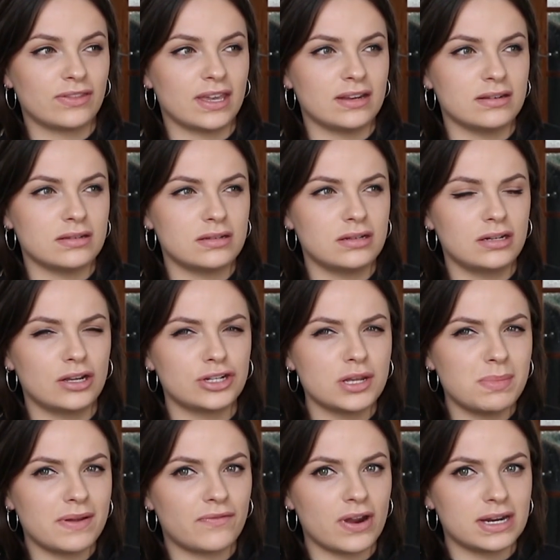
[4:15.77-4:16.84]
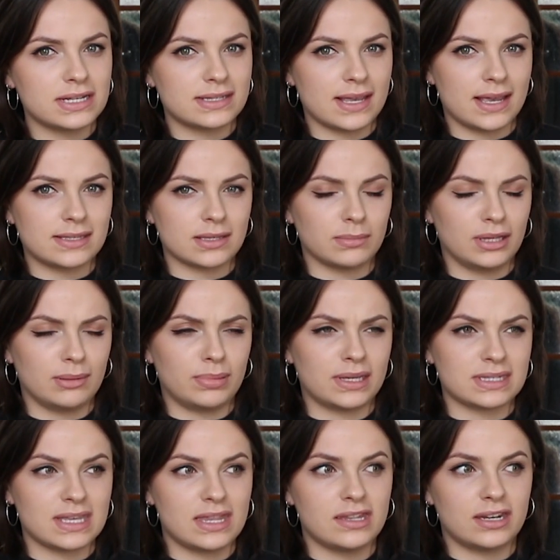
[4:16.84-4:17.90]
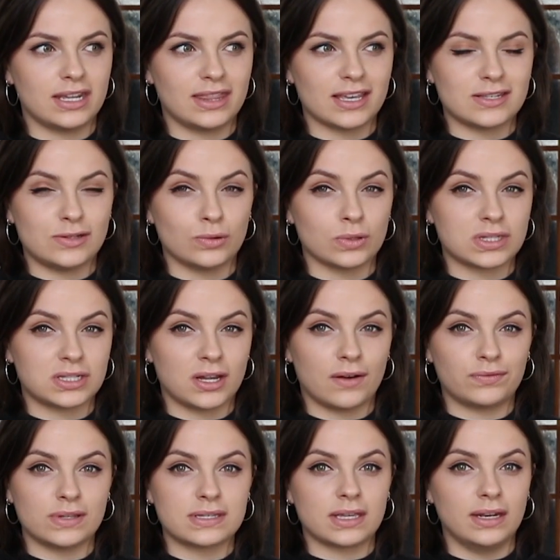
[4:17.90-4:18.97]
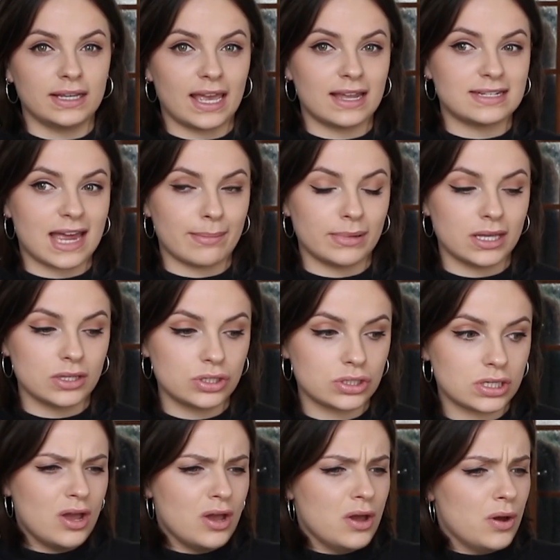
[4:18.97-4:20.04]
then don't be afraid to say something, because at the end of the day that's your stuff that's going to get damaged.